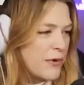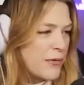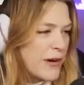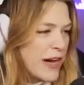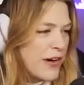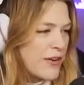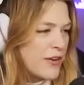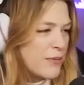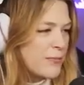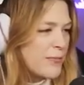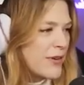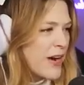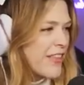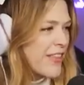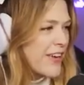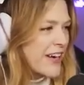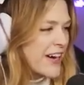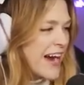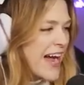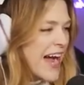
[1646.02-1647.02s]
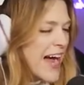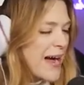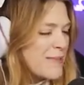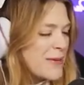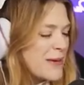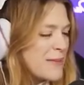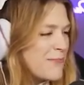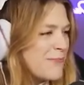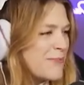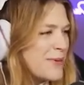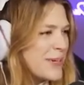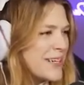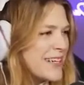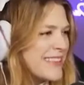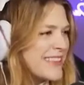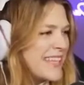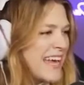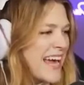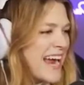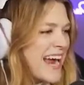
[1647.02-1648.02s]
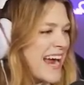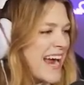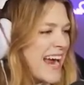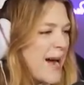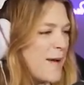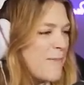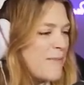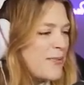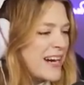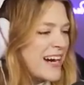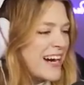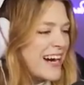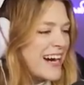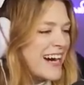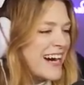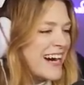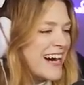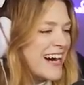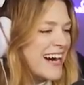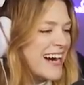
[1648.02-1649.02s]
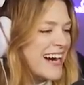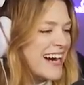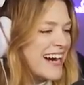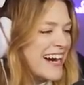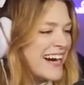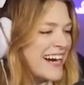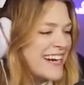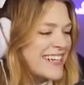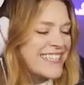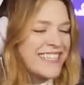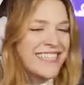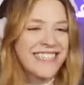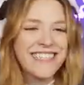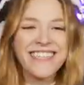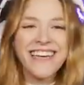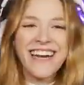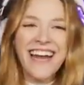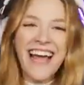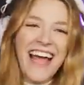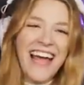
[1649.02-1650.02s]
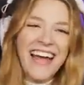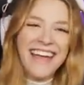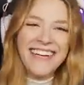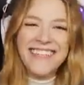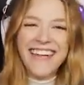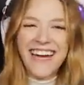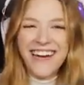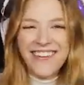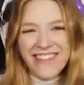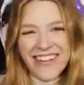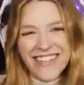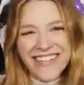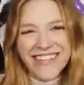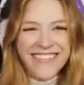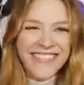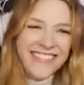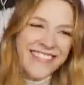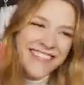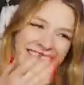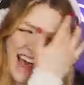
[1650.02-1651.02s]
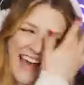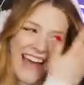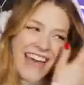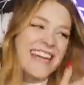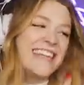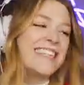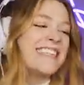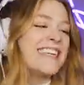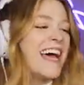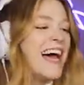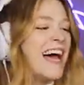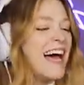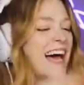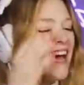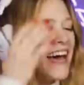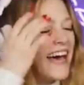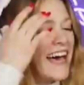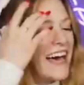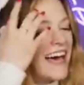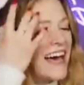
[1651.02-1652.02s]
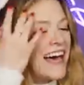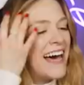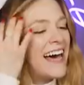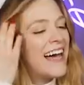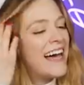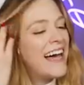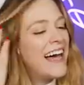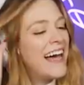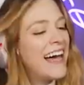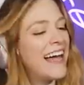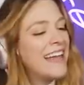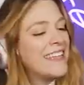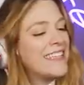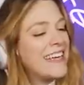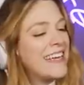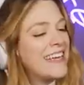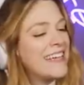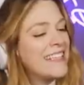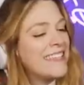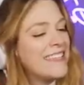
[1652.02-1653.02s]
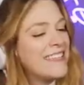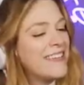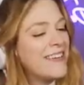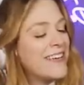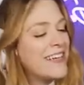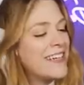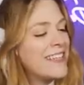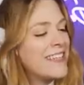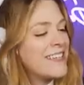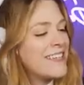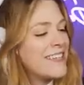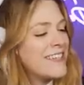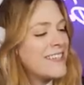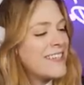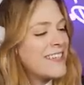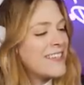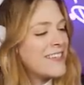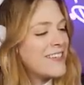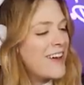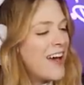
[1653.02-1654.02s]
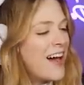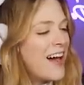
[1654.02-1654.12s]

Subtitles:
around her brother. Happy birthday, Amber! She's gonna age up into an adult. And it's your turn too,